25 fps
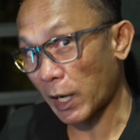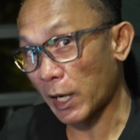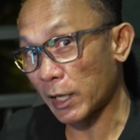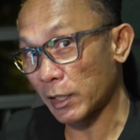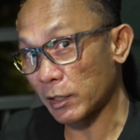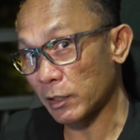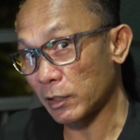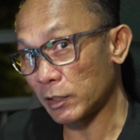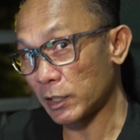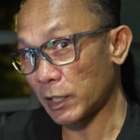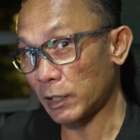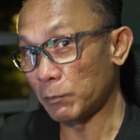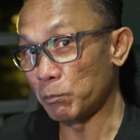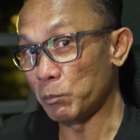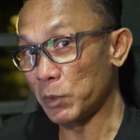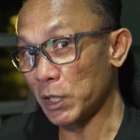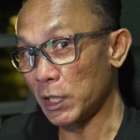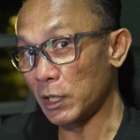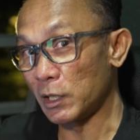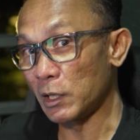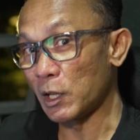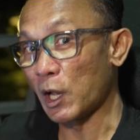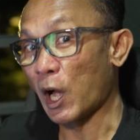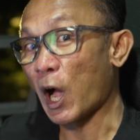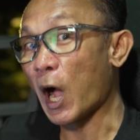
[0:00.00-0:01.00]
Other than
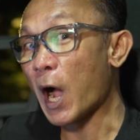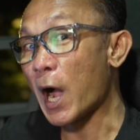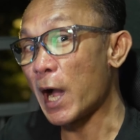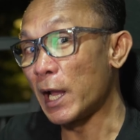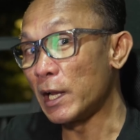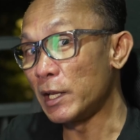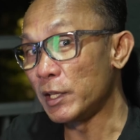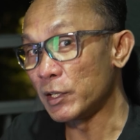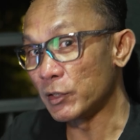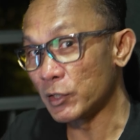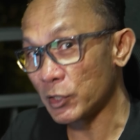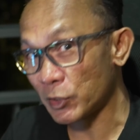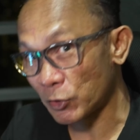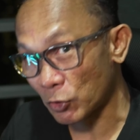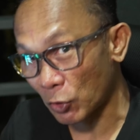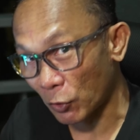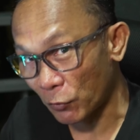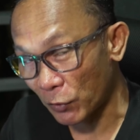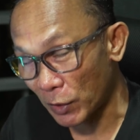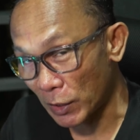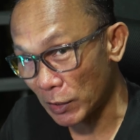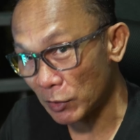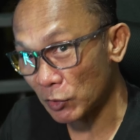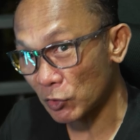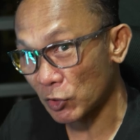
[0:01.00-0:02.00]
being highly
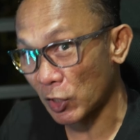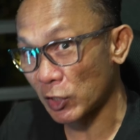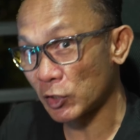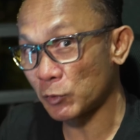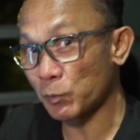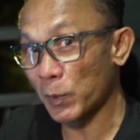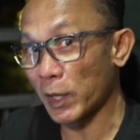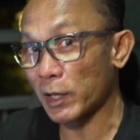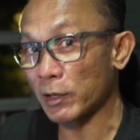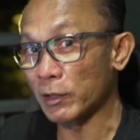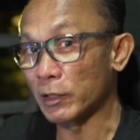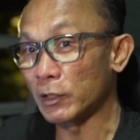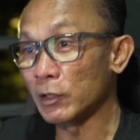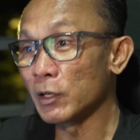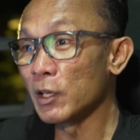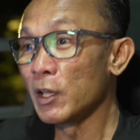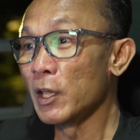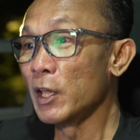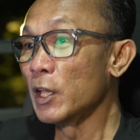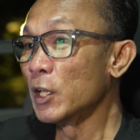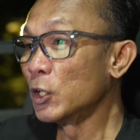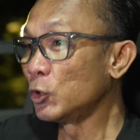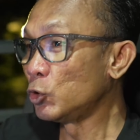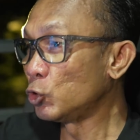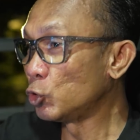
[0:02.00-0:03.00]
resolving, transparent,
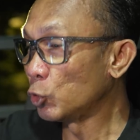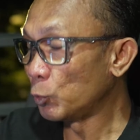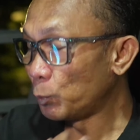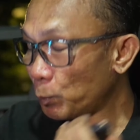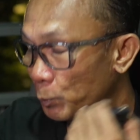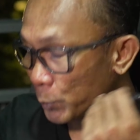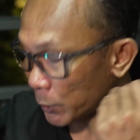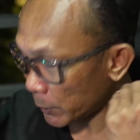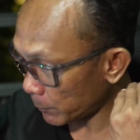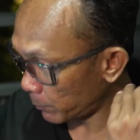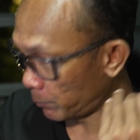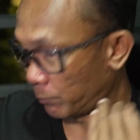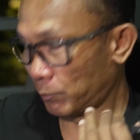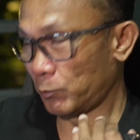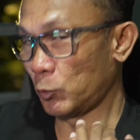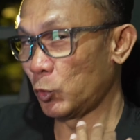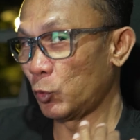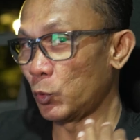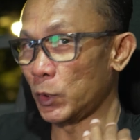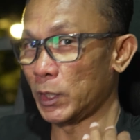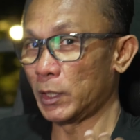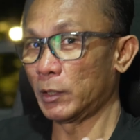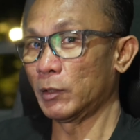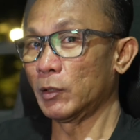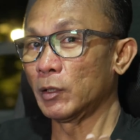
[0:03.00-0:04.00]
superb
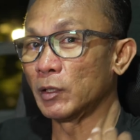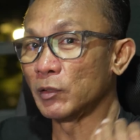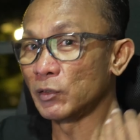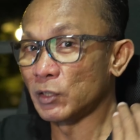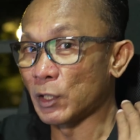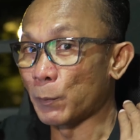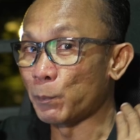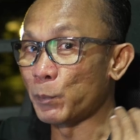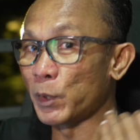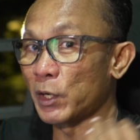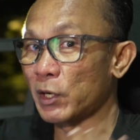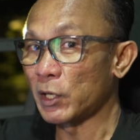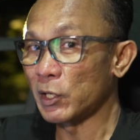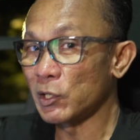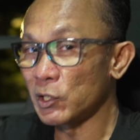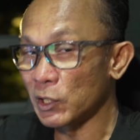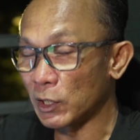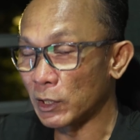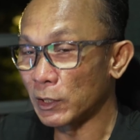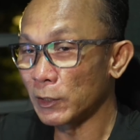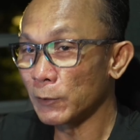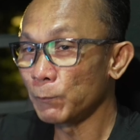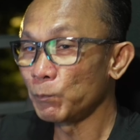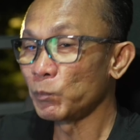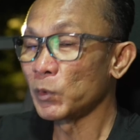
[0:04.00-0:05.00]
with
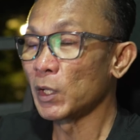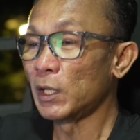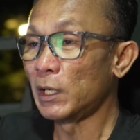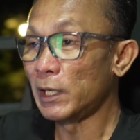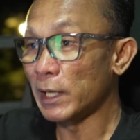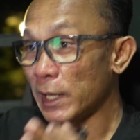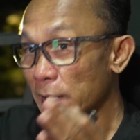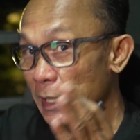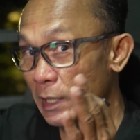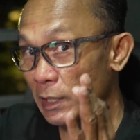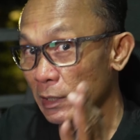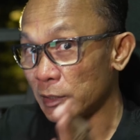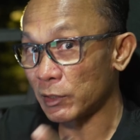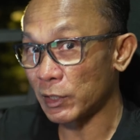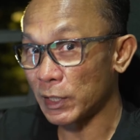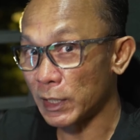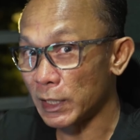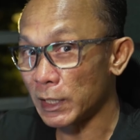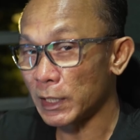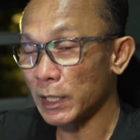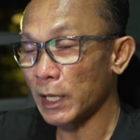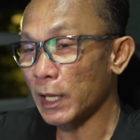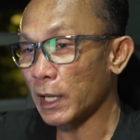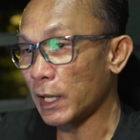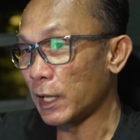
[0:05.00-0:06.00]
separation,
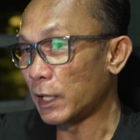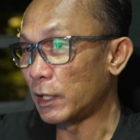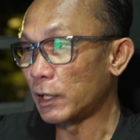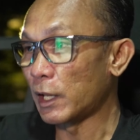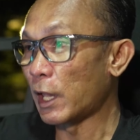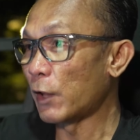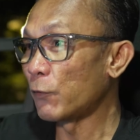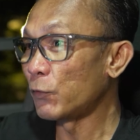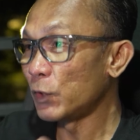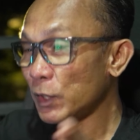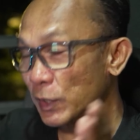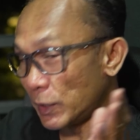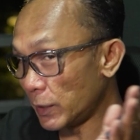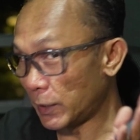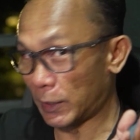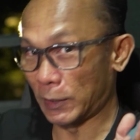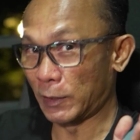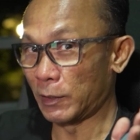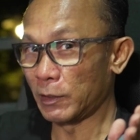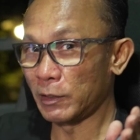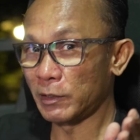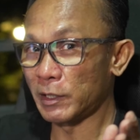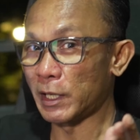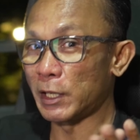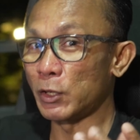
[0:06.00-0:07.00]
layering, and
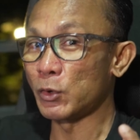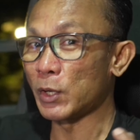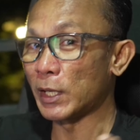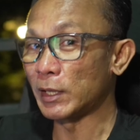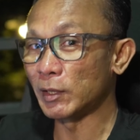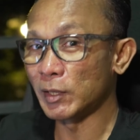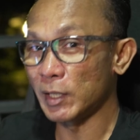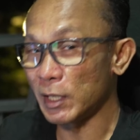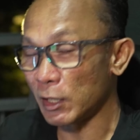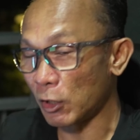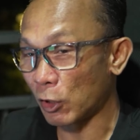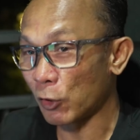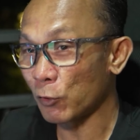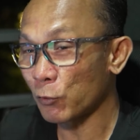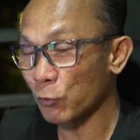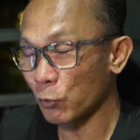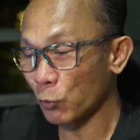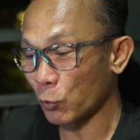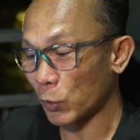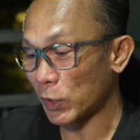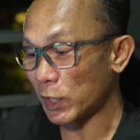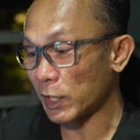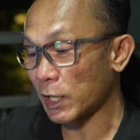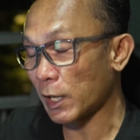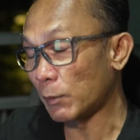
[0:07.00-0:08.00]
everything that you can think of
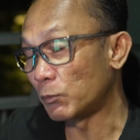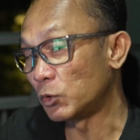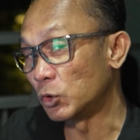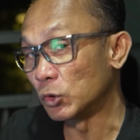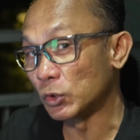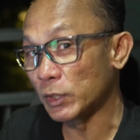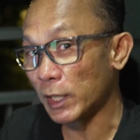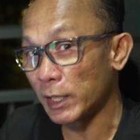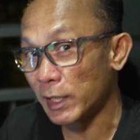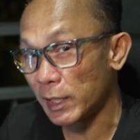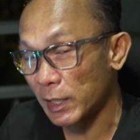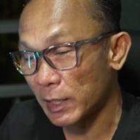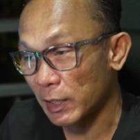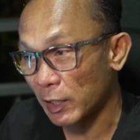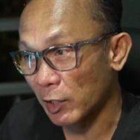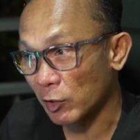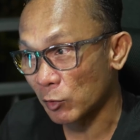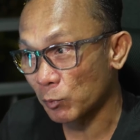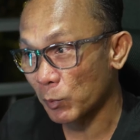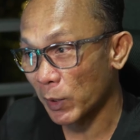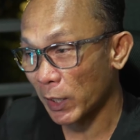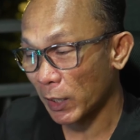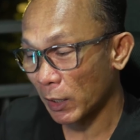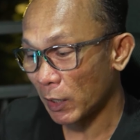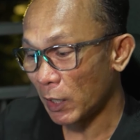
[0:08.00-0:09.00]
when it comes to technical
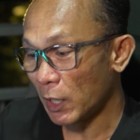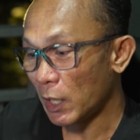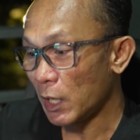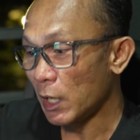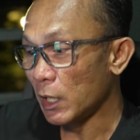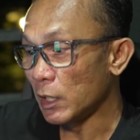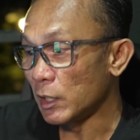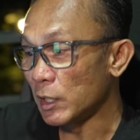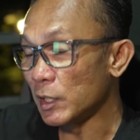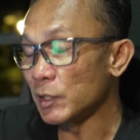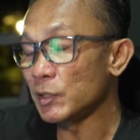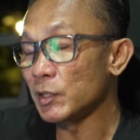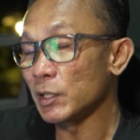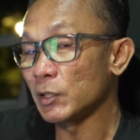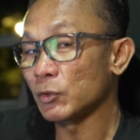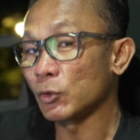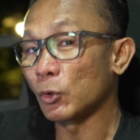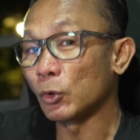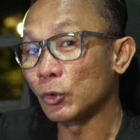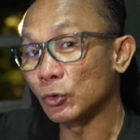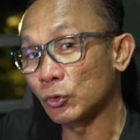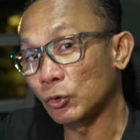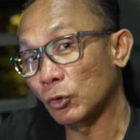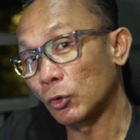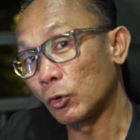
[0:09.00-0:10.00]
aspect, this is
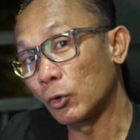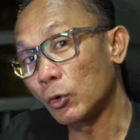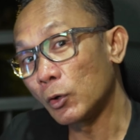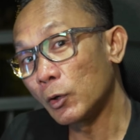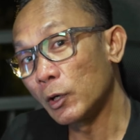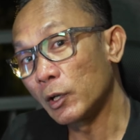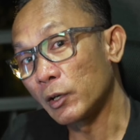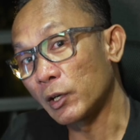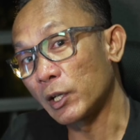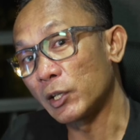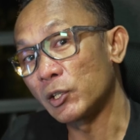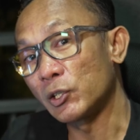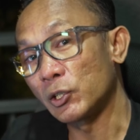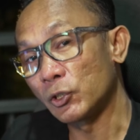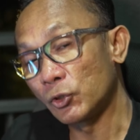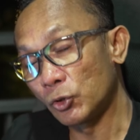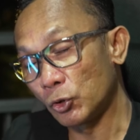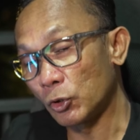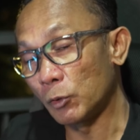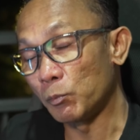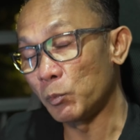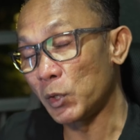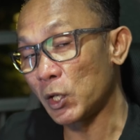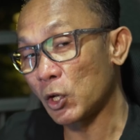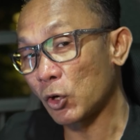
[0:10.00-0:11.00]
also, rest
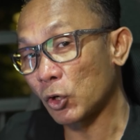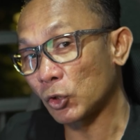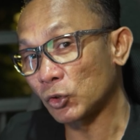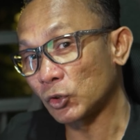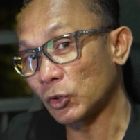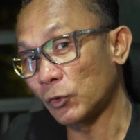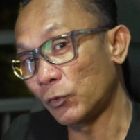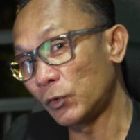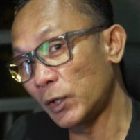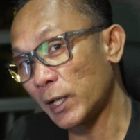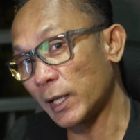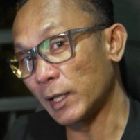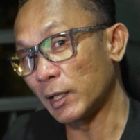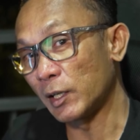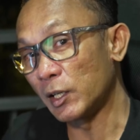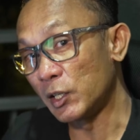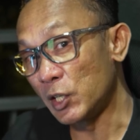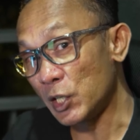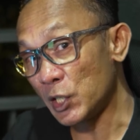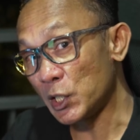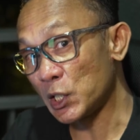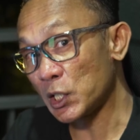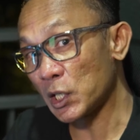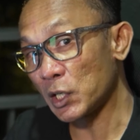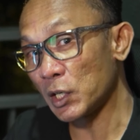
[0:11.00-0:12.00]
assured, because of that
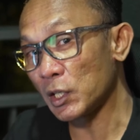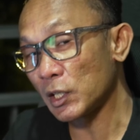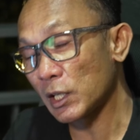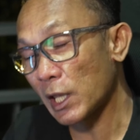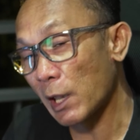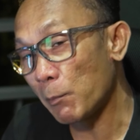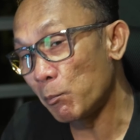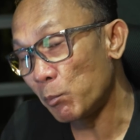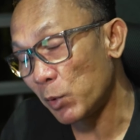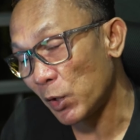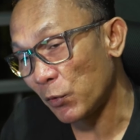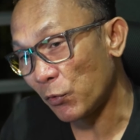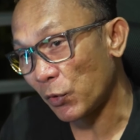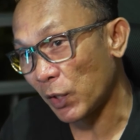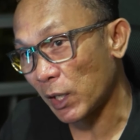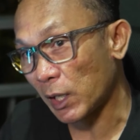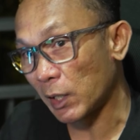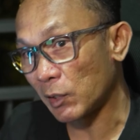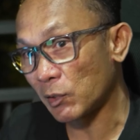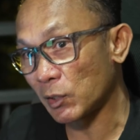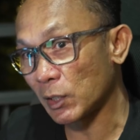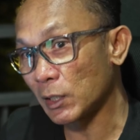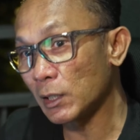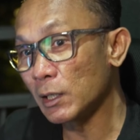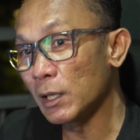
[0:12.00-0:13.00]
discrete
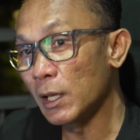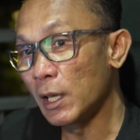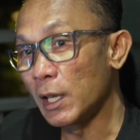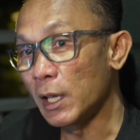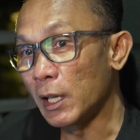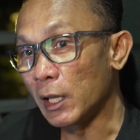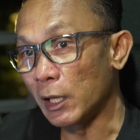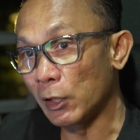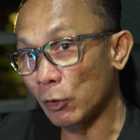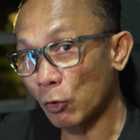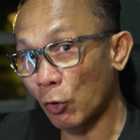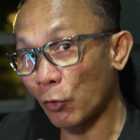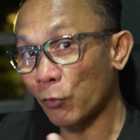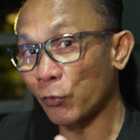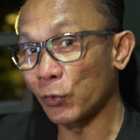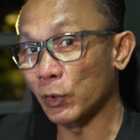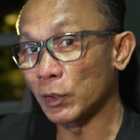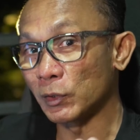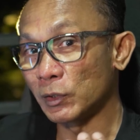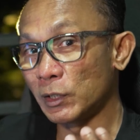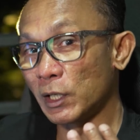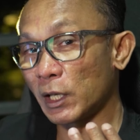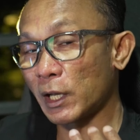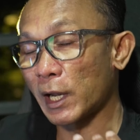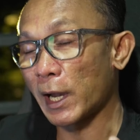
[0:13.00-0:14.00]
amplification, it
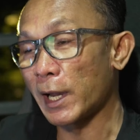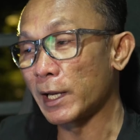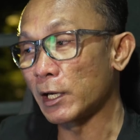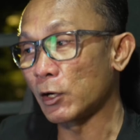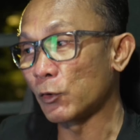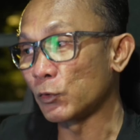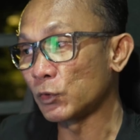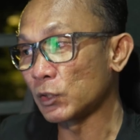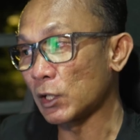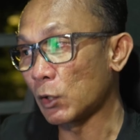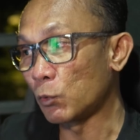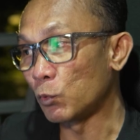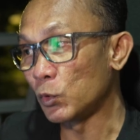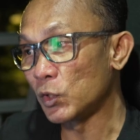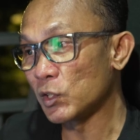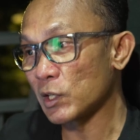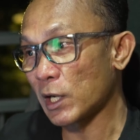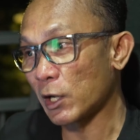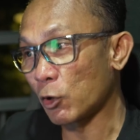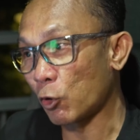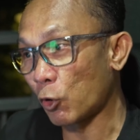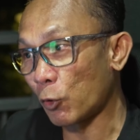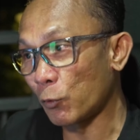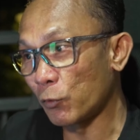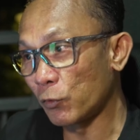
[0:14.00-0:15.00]
offers the kind of sound which
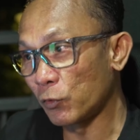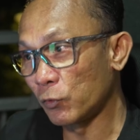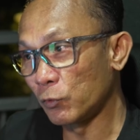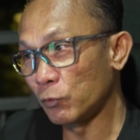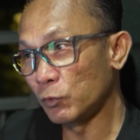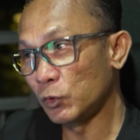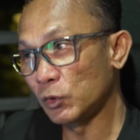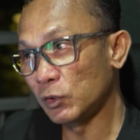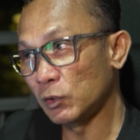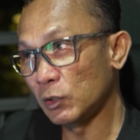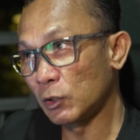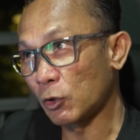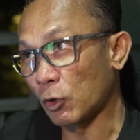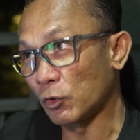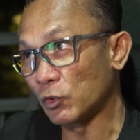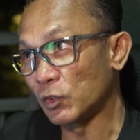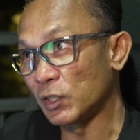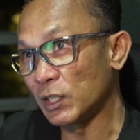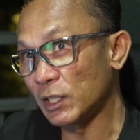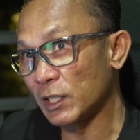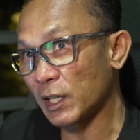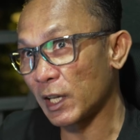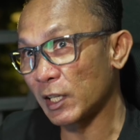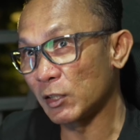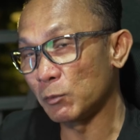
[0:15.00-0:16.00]
I
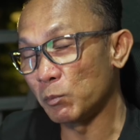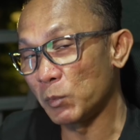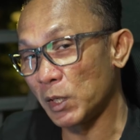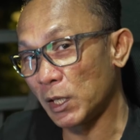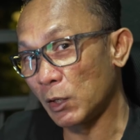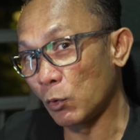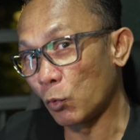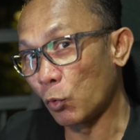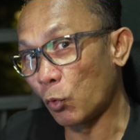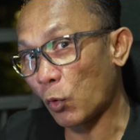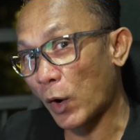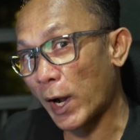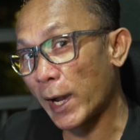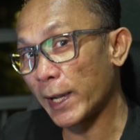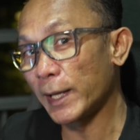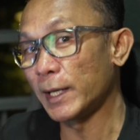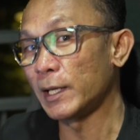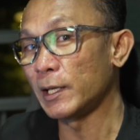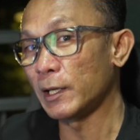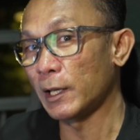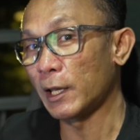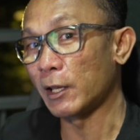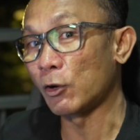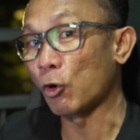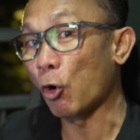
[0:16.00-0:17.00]
consider as being
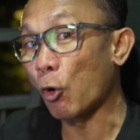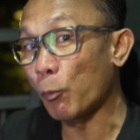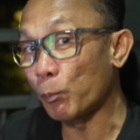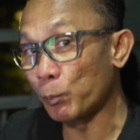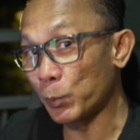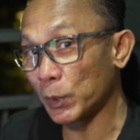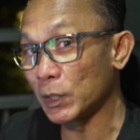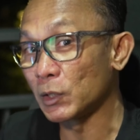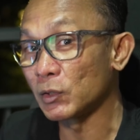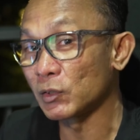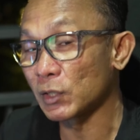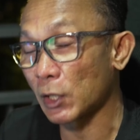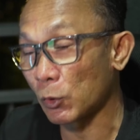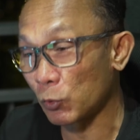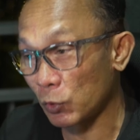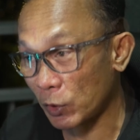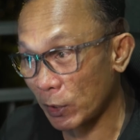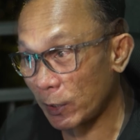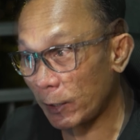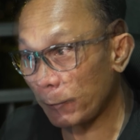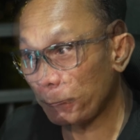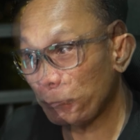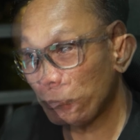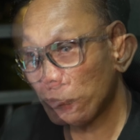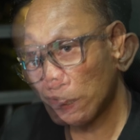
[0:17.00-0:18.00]
wide and open
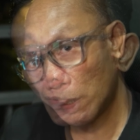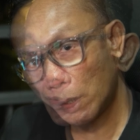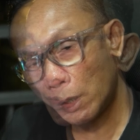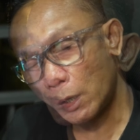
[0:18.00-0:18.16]
sounding.